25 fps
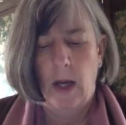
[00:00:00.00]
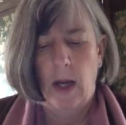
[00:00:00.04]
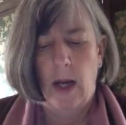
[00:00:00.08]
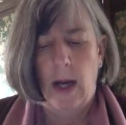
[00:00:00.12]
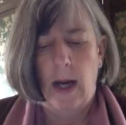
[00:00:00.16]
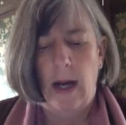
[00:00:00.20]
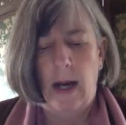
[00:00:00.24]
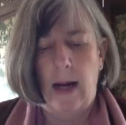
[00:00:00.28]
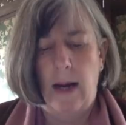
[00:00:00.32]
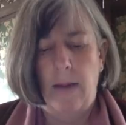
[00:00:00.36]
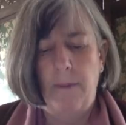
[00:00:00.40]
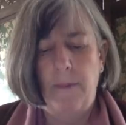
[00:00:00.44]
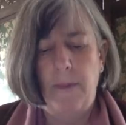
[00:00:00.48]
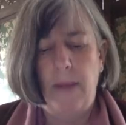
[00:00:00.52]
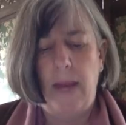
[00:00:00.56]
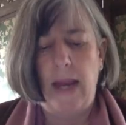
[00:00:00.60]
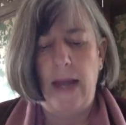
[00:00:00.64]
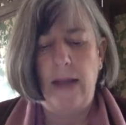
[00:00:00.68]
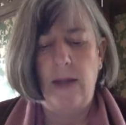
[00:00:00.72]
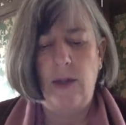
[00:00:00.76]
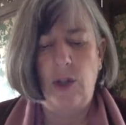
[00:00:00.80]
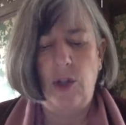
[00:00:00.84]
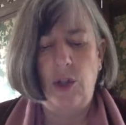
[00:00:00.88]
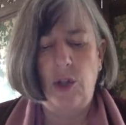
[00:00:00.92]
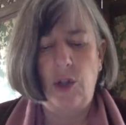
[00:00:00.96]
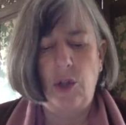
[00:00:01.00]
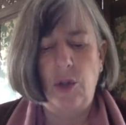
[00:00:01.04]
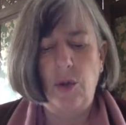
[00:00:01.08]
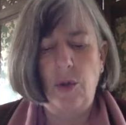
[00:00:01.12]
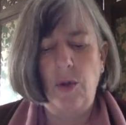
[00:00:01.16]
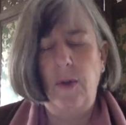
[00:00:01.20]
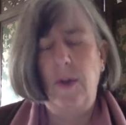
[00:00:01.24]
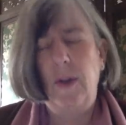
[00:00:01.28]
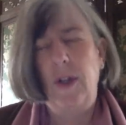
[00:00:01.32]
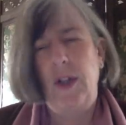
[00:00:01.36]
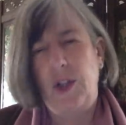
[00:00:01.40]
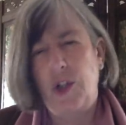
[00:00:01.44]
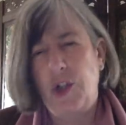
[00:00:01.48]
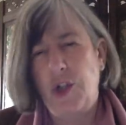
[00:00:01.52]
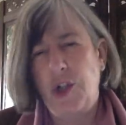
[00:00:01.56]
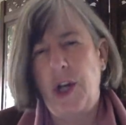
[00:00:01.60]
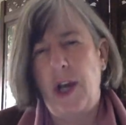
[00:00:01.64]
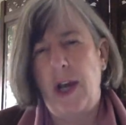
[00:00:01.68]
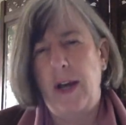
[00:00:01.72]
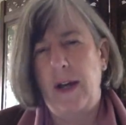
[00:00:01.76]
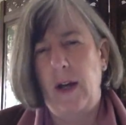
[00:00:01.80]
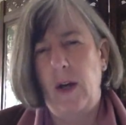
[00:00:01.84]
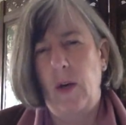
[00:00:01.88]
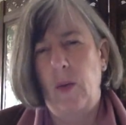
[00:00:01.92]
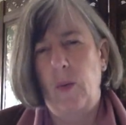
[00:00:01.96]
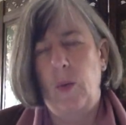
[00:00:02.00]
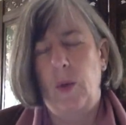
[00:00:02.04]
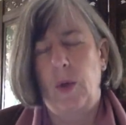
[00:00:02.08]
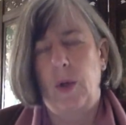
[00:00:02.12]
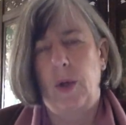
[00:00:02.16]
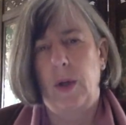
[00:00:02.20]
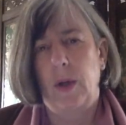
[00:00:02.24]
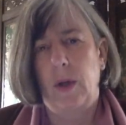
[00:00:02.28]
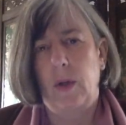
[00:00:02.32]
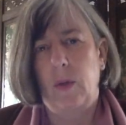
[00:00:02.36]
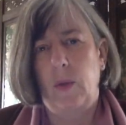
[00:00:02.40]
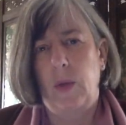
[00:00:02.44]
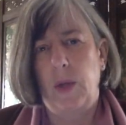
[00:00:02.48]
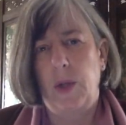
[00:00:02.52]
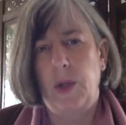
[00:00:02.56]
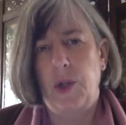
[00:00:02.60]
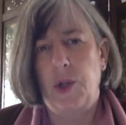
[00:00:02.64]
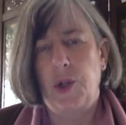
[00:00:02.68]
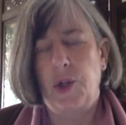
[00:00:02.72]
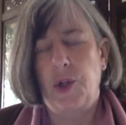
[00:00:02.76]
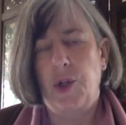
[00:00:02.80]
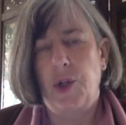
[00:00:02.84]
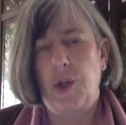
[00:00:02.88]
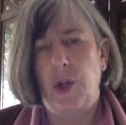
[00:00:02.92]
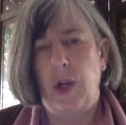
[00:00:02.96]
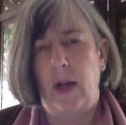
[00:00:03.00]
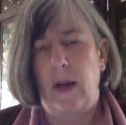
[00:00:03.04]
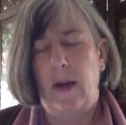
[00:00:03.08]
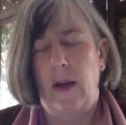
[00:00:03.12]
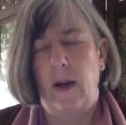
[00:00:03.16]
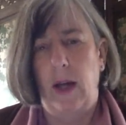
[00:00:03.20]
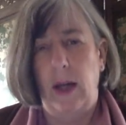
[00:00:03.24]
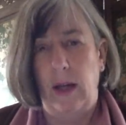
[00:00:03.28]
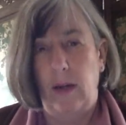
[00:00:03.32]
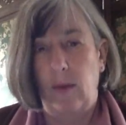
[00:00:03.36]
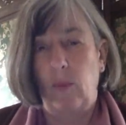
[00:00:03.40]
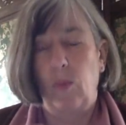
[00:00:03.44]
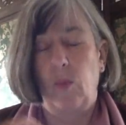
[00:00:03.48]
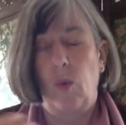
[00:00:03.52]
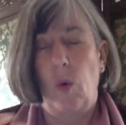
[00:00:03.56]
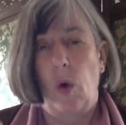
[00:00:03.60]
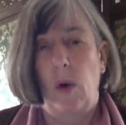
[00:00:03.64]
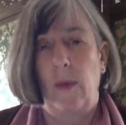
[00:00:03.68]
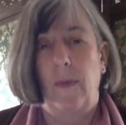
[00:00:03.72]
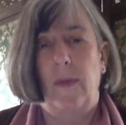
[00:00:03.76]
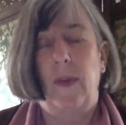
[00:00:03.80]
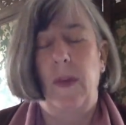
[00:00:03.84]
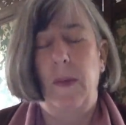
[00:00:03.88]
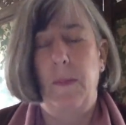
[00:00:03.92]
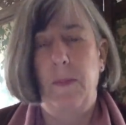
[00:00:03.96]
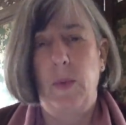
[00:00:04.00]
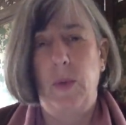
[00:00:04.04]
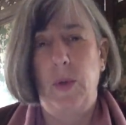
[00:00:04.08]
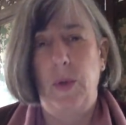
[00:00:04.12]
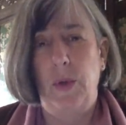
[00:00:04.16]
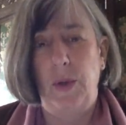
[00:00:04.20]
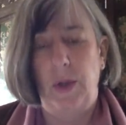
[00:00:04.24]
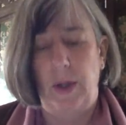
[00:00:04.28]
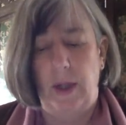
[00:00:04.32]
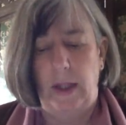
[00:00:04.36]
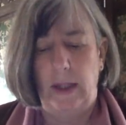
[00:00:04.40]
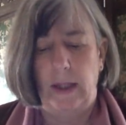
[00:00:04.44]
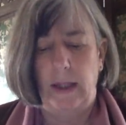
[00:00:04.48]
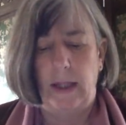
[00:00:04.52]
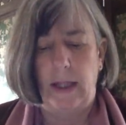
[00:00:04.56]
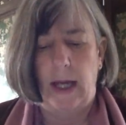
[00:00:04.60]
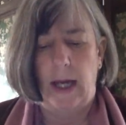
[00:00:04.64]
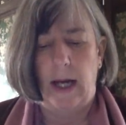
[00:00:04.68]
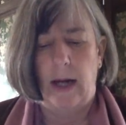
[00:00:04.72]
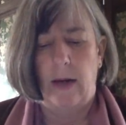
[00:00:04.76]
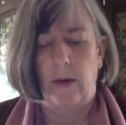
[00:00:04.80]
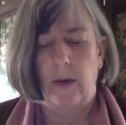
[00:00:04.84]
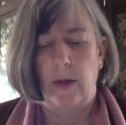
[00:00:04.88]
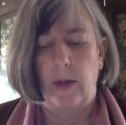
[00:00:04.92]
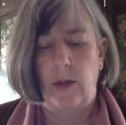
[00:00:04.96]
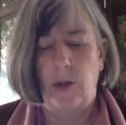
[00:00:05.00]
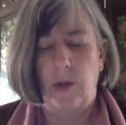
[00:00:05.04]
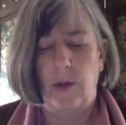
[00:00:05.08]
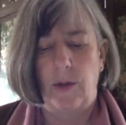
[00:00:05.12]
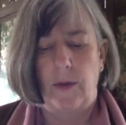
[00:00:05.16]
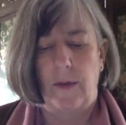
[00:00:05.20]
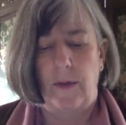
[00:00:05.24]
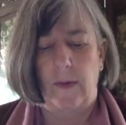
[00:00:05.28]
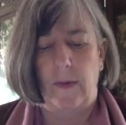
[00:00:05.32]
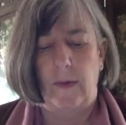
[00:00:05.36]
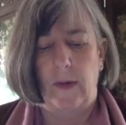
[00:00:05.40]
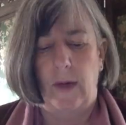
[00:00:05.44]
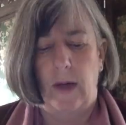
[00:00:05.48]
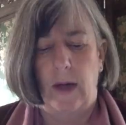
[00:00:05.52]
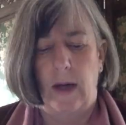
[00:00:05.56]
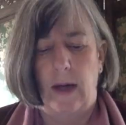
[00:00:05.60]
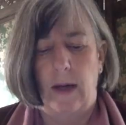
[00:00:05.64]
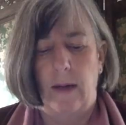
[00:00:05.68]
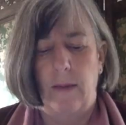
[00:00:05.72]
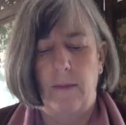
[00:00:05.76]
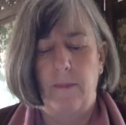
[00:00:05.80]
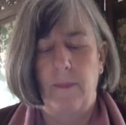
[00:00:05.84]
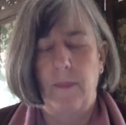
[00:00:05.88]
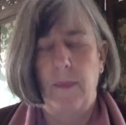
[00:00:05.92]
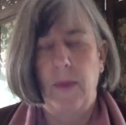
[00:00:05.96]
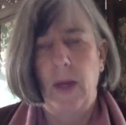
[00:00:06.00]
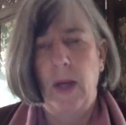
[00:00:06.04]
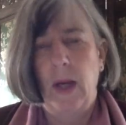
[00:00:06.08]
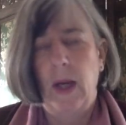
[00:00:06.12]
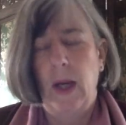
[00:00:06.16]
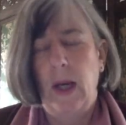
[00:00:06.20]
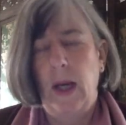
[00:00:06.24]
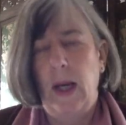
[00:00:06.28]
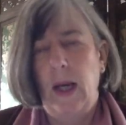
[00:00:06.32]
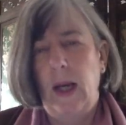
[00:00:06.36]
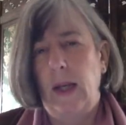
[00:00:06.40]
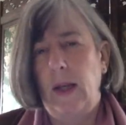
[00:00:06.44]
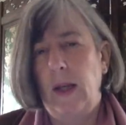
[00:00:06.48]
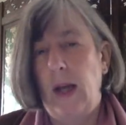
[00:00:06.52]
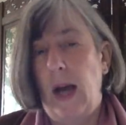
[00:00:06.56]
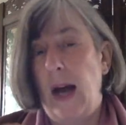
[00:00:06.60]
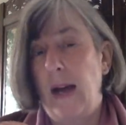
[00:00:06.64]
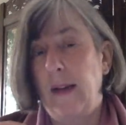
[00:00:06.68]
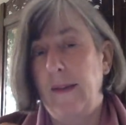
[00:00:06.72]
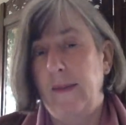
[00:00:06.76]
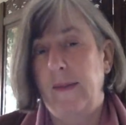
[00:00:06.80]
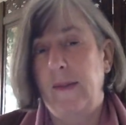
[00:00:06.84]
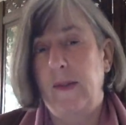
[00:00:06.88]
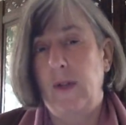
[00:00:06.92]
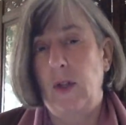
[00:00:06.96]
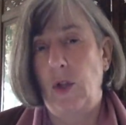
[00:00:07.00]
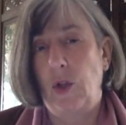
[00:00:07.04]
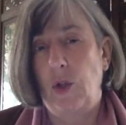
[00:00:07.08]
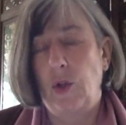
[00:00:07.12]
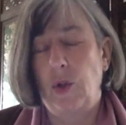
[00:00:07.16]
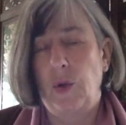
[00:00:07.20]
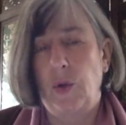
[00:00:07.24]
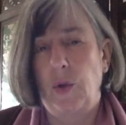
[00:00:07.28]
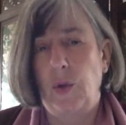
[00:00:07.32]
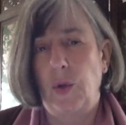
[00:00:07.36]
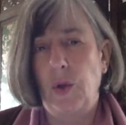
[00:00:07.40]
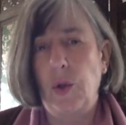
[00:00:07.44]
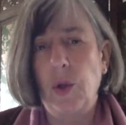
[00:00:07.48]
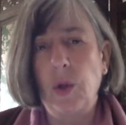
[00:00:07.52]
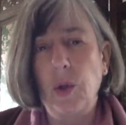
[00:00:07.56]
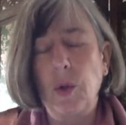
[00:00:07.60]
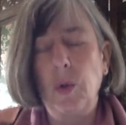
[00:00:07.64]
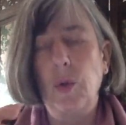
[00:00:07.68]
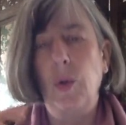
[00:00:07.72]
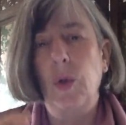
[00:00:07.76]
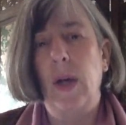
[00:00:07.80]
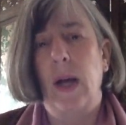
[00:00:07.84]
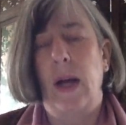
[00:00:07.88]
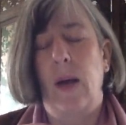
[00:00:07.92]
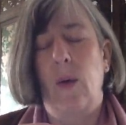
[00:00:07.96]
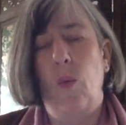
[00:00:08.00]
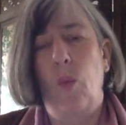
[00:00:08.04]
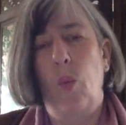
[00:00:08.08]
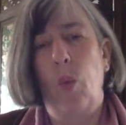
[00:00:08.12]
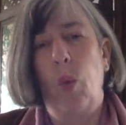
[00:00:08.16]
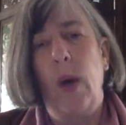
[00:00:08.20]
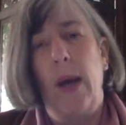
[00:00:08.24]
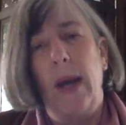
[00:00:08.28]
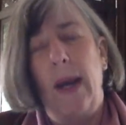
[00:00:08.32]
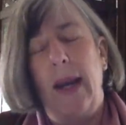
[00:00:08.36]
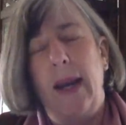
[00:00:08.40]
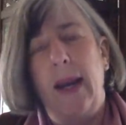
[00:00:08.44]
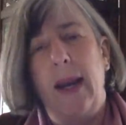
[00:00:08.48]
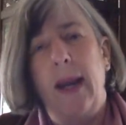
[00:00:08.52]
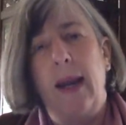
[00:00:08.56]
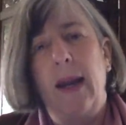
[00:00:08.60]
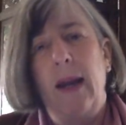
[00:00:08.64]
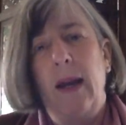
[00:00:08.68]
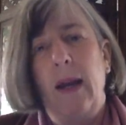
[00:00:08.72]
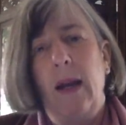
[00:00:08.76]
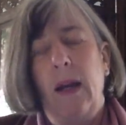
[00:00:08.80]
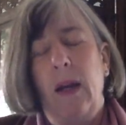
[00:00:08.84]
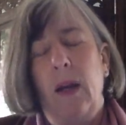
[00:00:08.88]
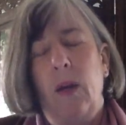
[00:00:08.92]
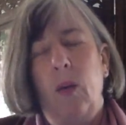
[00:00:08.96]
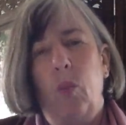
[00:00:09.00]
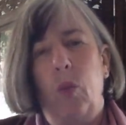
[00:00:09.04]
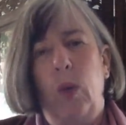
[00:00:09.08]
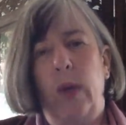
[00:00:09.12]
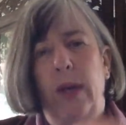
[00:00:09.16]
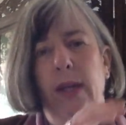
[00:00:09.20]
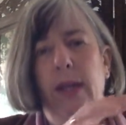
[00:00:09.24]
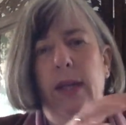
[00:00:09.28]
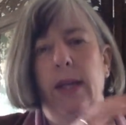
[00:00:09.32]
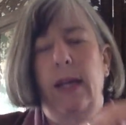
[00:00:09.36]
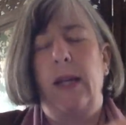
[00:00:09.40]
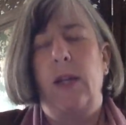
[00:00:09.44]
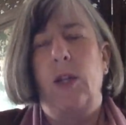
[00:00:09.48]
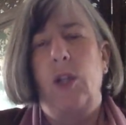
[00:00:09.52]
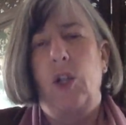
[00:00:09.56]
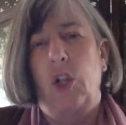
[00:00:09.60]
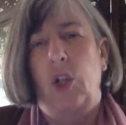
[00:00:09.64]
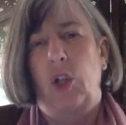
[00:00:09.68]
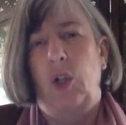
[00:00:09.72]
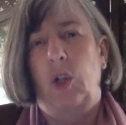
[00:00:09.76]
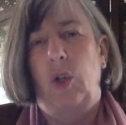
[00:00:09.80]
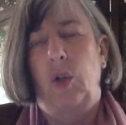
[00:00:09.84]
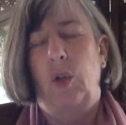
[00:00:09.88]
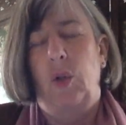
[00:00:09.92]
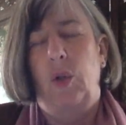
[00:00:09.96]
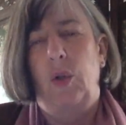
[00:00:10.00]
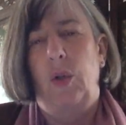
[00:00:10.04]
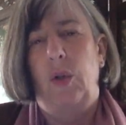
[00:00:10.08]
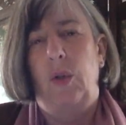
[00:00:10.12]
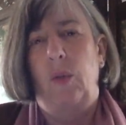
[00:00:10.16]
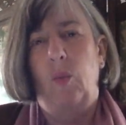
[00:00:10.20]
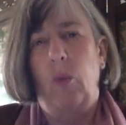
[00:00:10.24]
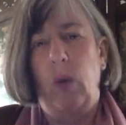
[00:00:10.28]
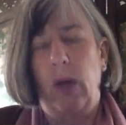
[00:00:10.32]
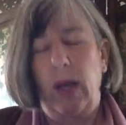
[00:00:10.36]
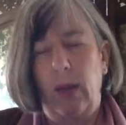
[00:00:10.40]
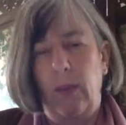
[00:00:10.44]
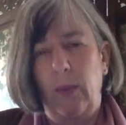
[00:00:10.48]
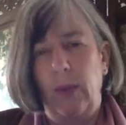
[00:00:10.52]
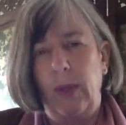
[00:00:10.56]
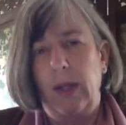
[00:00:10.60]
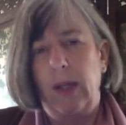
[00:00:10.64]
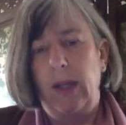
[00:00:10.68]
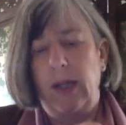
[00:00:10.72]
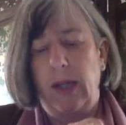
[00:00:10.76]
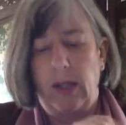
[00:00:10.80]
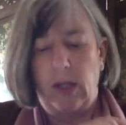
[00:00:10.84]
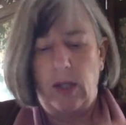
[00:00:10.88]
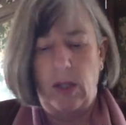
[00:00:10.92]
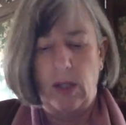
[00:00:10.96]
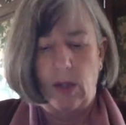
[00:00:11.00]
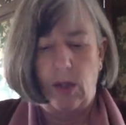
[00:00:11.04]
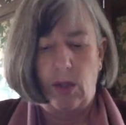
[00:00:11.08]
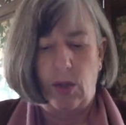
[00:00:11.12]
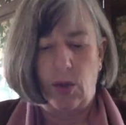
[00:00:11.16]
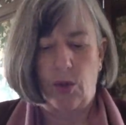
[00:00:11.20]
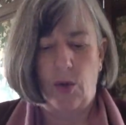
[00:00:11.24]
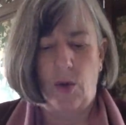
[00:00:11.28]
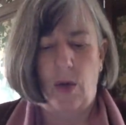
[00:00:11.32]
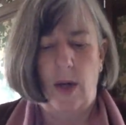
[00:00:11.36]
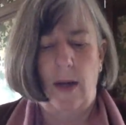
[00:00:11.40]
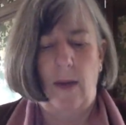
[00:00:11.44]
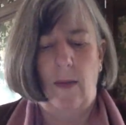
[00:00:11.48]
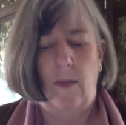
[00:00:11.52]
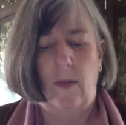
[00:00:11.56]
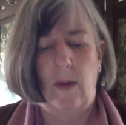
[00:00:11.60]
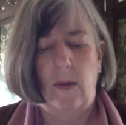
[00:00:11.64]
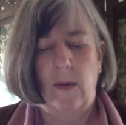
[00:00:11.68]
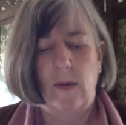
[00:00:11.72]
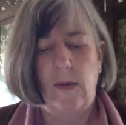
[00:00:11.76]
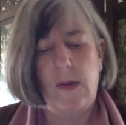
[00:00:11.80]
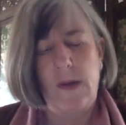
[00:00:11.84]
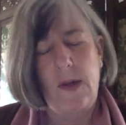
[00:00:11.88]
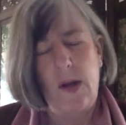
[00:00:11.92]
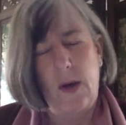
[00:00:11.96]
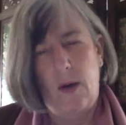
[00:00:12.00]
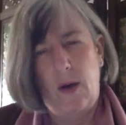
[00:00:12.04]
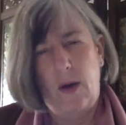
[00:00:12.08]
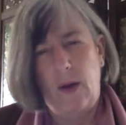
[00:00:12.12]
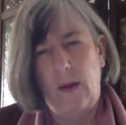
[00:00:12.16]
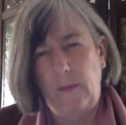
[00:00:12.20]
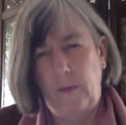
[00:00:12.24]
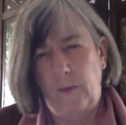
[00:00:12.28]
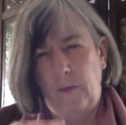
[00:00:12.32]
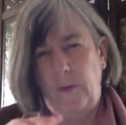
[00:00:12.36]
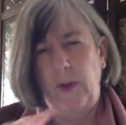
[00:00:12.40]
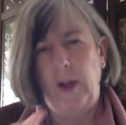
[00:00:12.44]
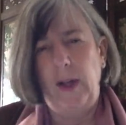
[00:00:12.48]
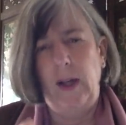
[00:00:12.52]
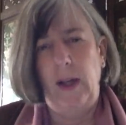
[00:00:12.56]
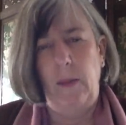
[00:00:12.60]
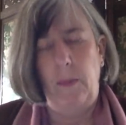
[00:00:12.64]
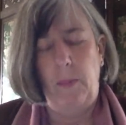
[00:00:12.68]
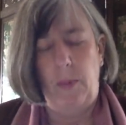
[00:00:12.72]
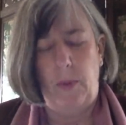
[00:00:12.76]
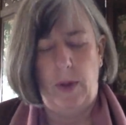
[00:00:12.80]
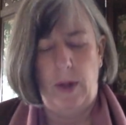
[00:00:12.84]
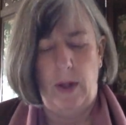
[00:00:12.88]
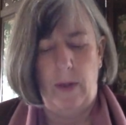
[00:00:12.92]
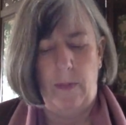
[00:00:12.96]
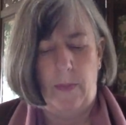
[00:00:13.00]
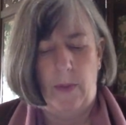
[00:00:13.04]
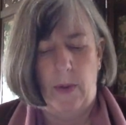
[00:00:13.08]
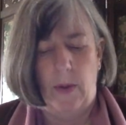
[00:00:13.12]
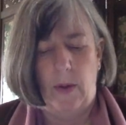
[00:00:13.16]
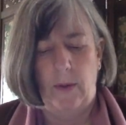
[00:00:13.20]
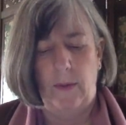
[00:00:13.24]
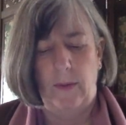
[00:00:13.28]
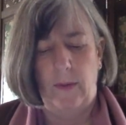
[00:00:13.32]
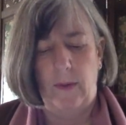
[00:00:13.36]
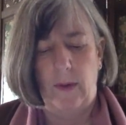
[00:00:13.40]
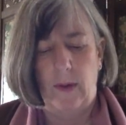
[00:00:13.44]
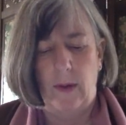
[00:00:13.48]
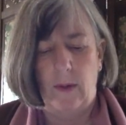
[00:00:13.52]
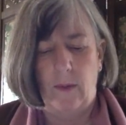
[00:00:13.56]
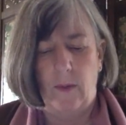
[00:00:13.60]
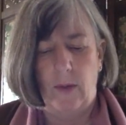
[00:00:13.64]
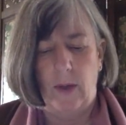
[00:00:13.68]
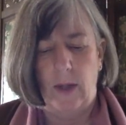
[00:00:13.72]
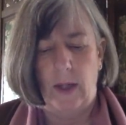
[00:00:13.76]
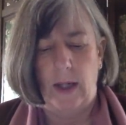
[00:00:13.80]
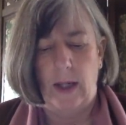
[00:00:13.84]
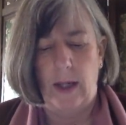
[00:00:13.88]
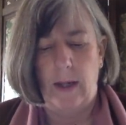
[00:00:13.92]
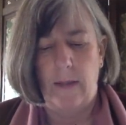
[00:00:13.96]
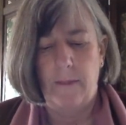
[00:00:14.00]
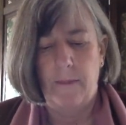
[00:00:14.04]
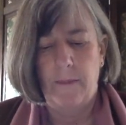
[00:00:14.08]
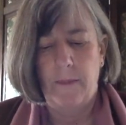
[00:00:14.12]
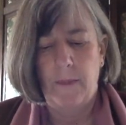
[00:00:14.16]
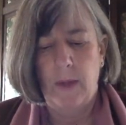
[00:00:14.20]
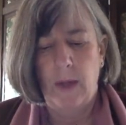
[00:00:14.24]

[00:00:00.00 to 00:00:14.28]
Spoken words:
And to do the shadow work, which is what the moon encourages us to do, to look at where we need to learn, where we need to strengthen. So I'm feeling pretty positive here.